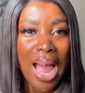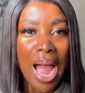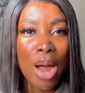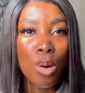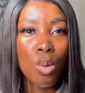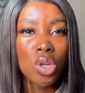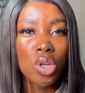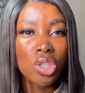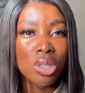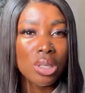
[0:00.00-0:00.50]

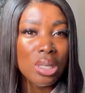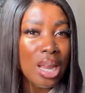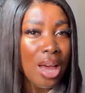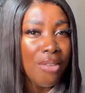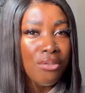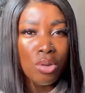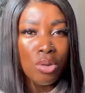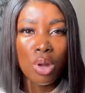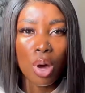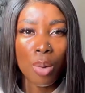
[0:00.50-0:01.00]
I want to
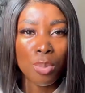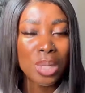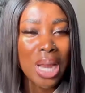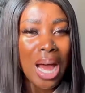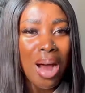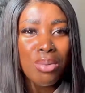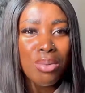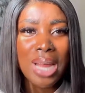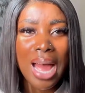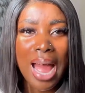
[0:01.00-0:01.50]
level up,
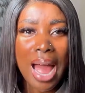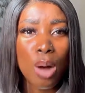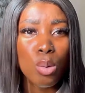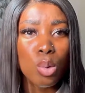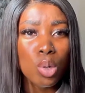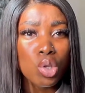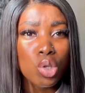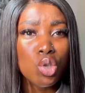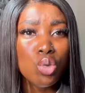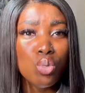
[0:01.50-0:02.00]
now that I
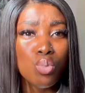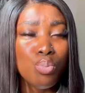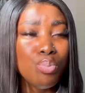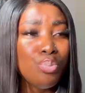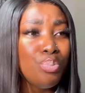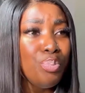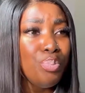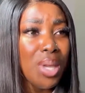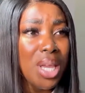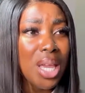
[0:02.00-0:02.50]
want to
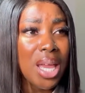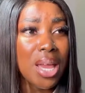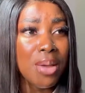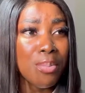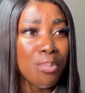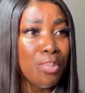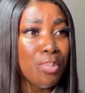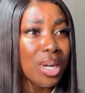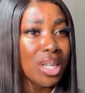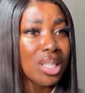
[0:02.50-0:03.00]
be
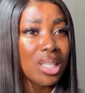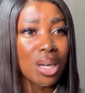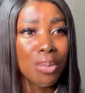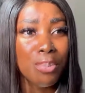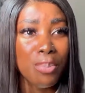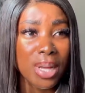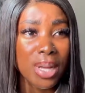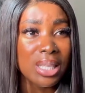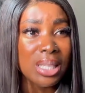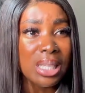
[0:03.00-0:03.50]
a better
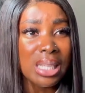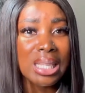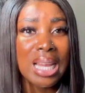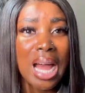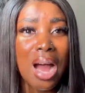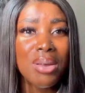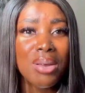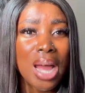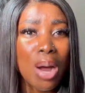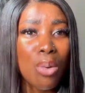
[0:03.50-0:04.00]
person,
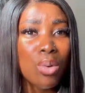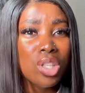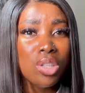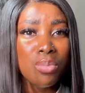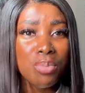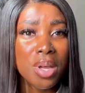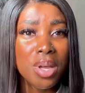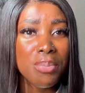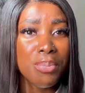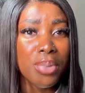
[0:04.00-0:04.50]
now that I want to
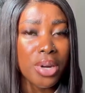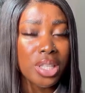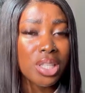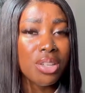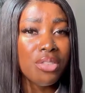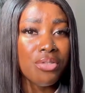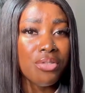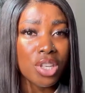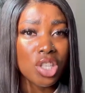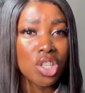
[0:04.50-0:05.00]
be a
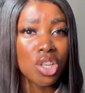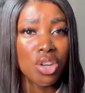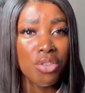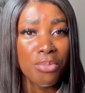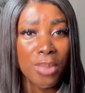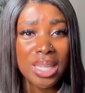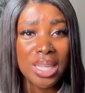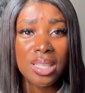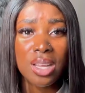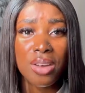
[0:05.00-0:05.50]
better version of
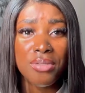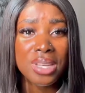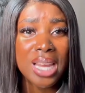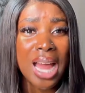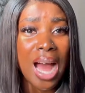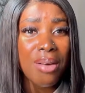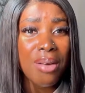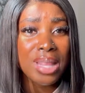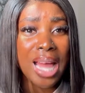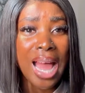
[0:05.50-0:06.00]
myself,
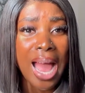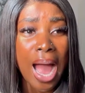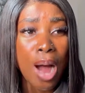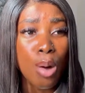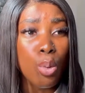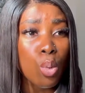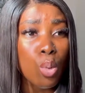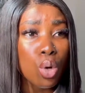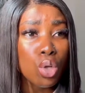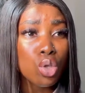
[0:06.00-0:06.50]
now that
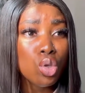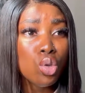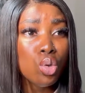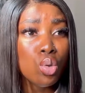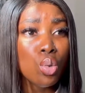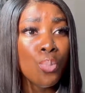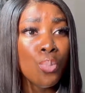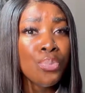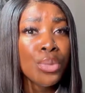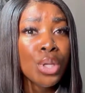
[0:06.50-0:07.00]
I want
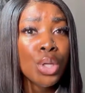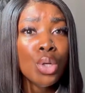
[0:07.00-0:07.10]
to